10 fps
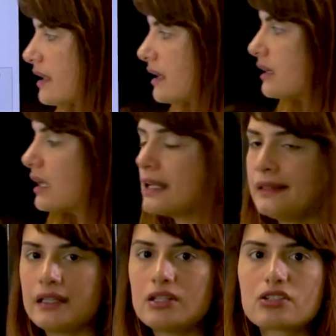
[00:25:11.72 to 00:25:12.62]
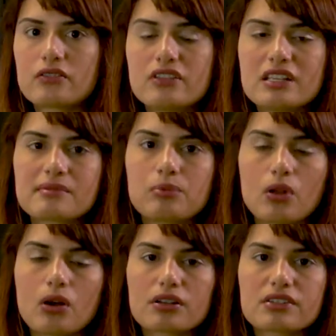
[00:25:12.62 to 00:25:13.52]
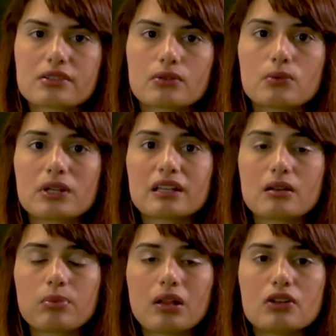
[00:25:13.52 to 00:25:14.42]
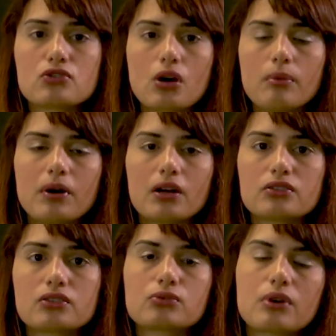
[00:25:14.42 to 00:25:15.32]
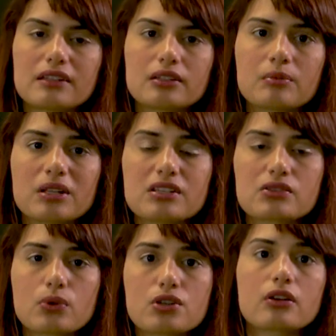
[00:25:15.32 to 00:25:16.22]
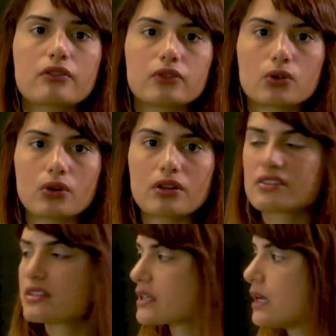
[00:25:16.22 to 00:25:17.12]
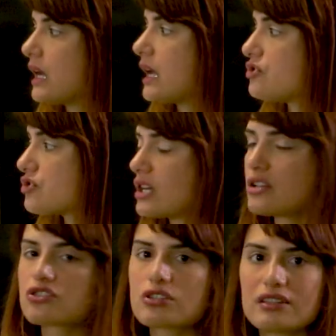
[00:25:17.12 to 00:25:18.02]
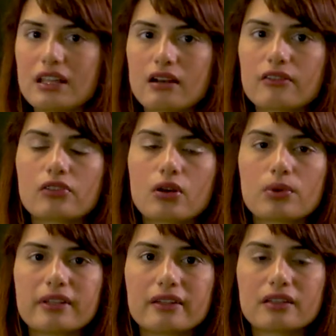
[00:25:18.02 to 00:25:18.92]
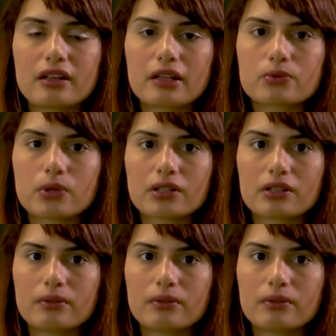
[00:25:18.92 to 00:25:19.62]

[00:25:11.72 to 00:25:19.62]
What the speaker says: then in each of these blocks, we can apply Dropout to randomly switch off neurons and change the data flow within the network.